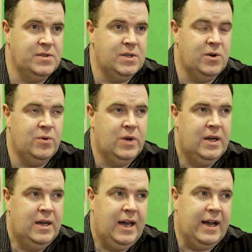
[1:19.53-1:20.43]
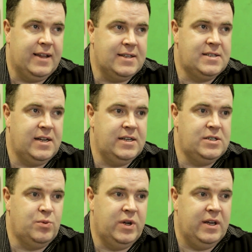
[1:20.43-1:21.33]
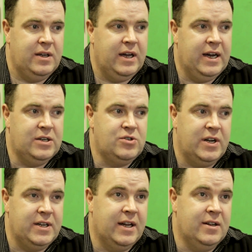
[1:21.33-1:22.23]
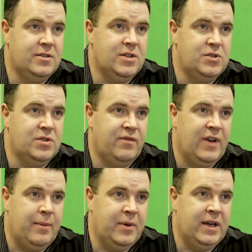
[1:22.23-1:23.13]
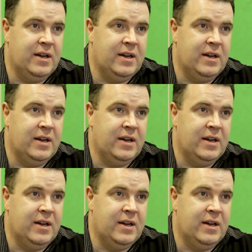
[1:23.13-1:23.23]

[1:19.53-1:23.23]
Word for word: So at that stage, we uh, tried to get in touch with the family.